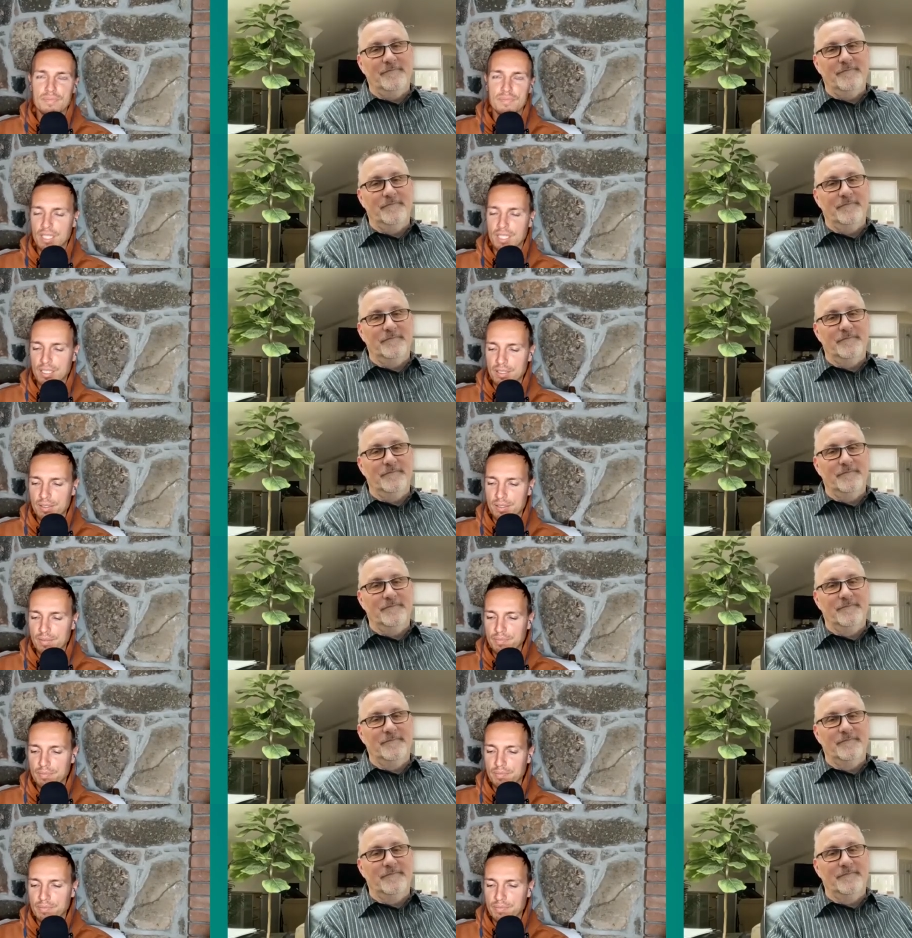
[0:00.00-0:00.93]

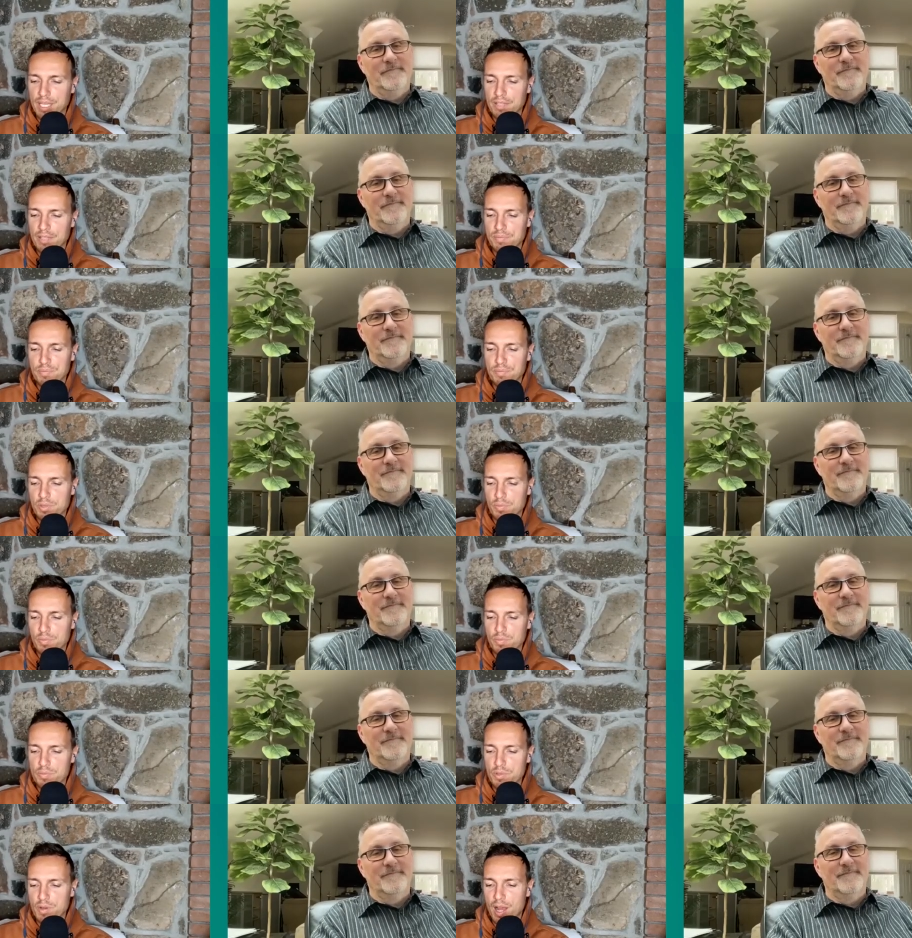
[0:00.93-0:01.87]
Speaker 1: um, yes,
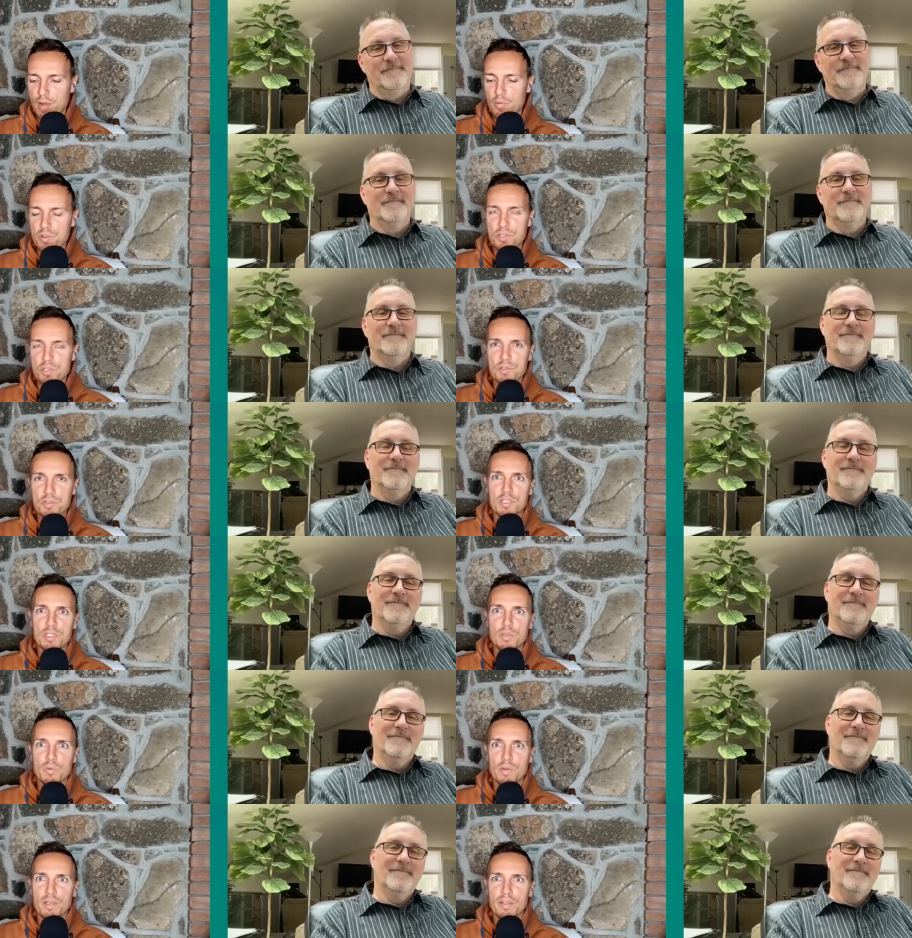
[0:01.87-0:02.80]
so, so how would you
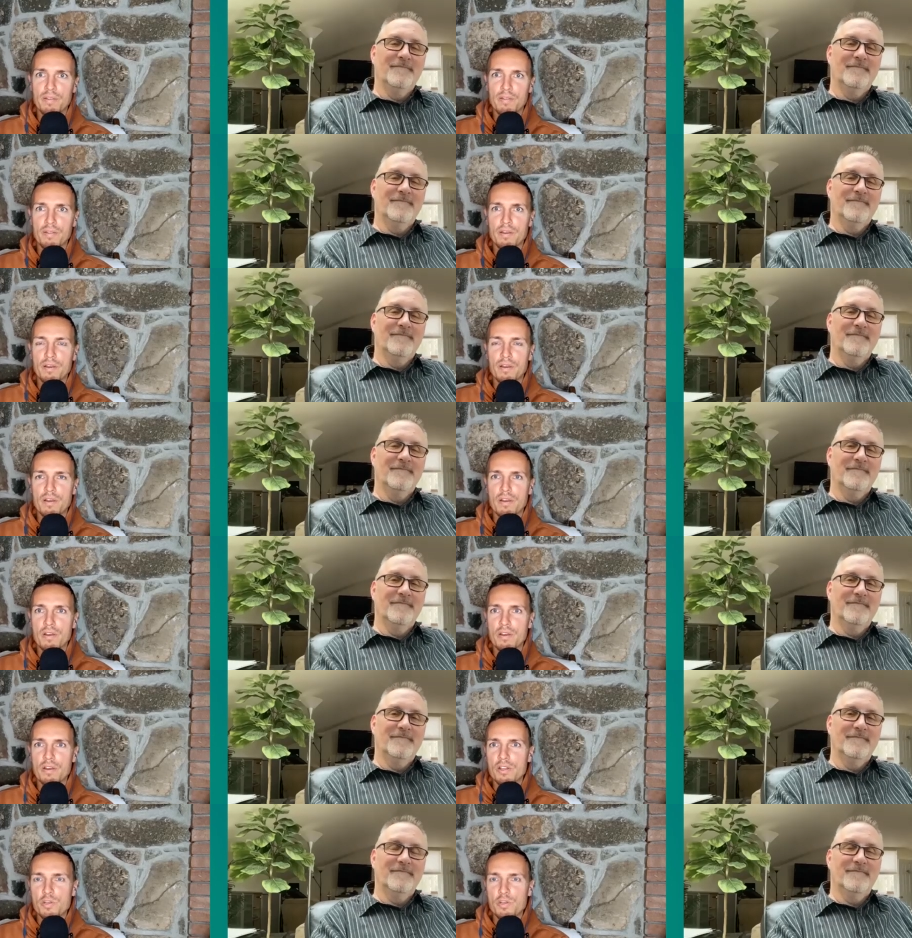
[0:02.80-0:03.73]
deal with
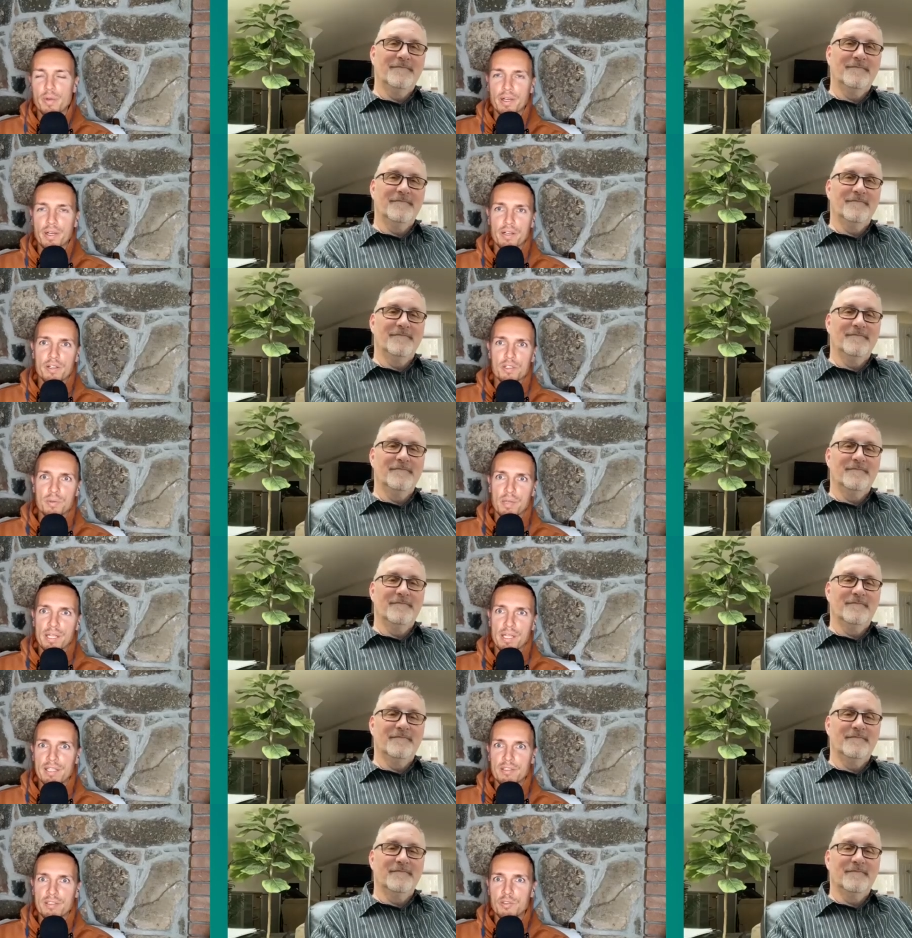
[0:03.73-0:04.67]
triggers
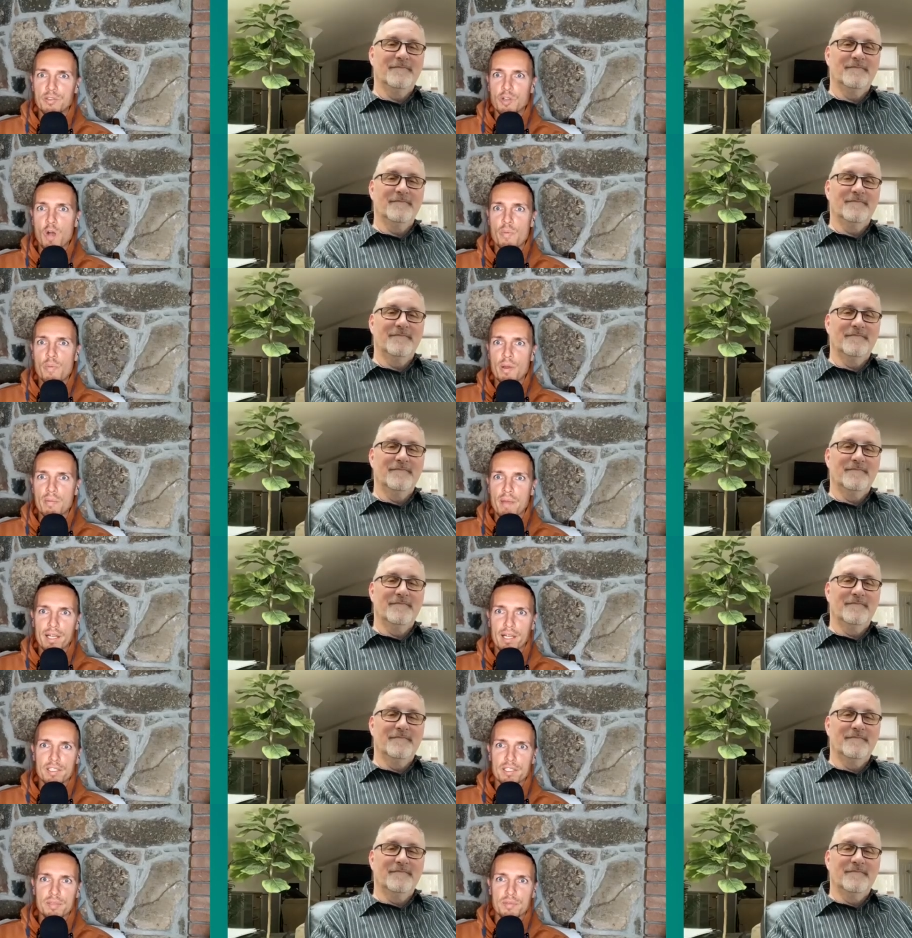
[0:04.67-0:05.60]
relating to coping
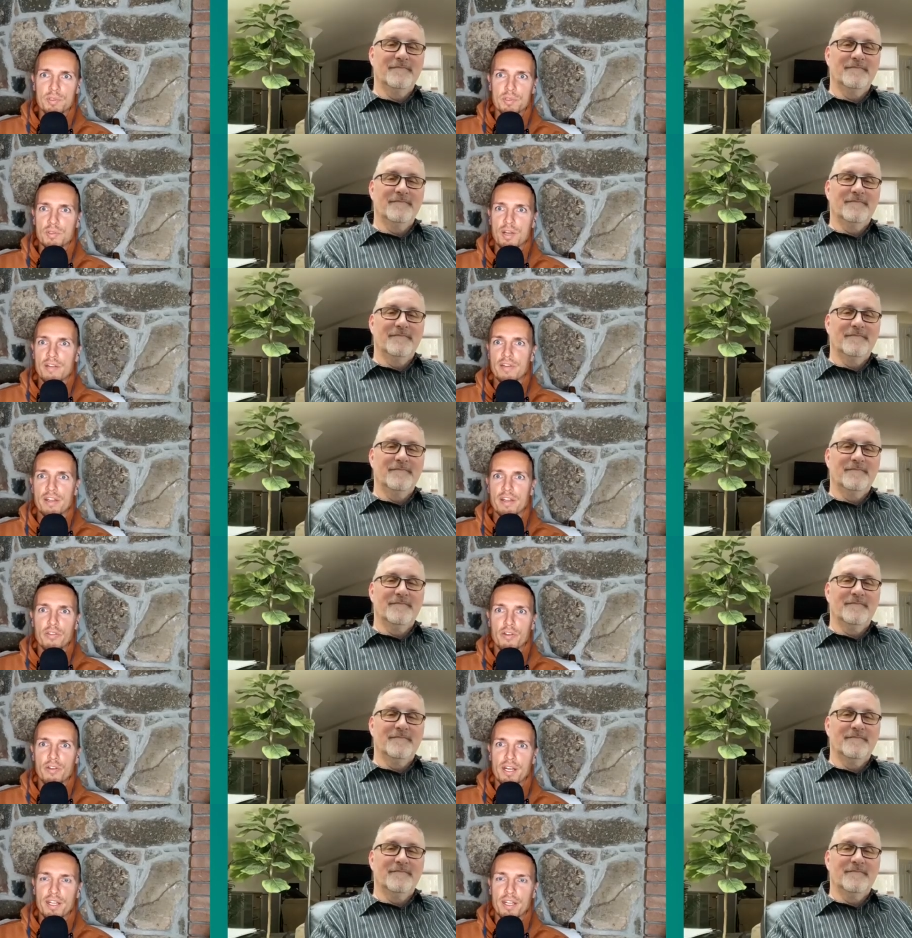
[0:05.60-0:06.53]
mechanisms? Do you have any,
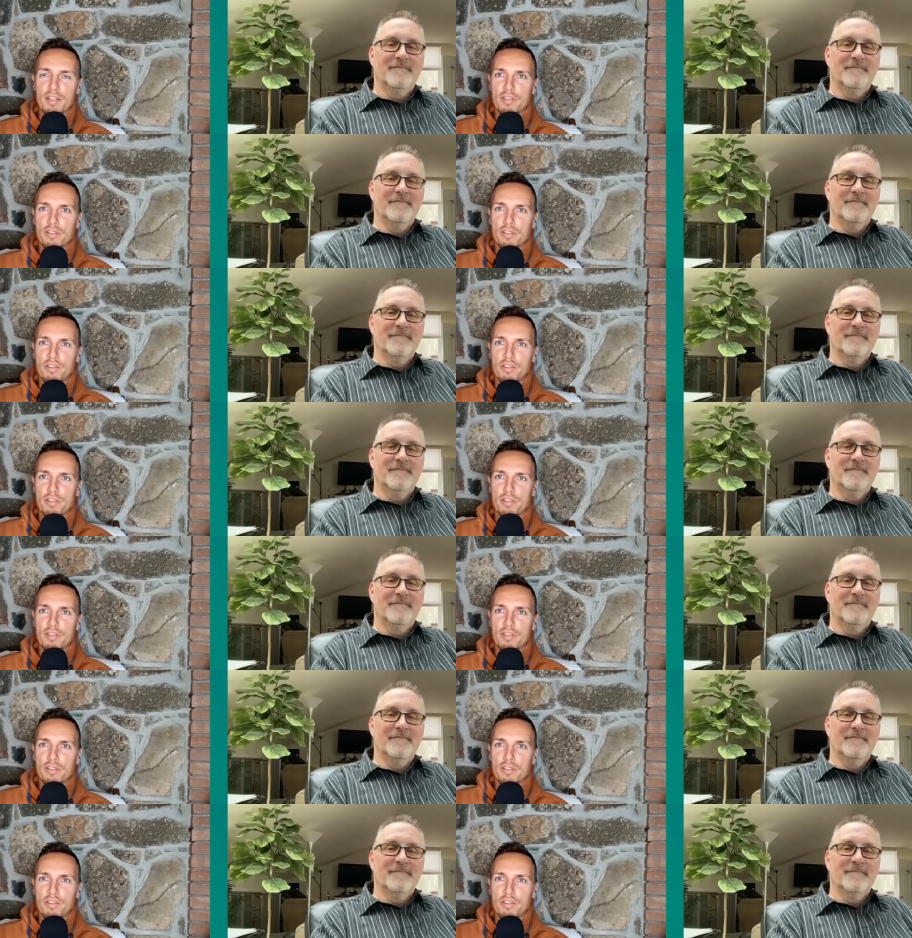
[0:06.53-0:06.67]
th- any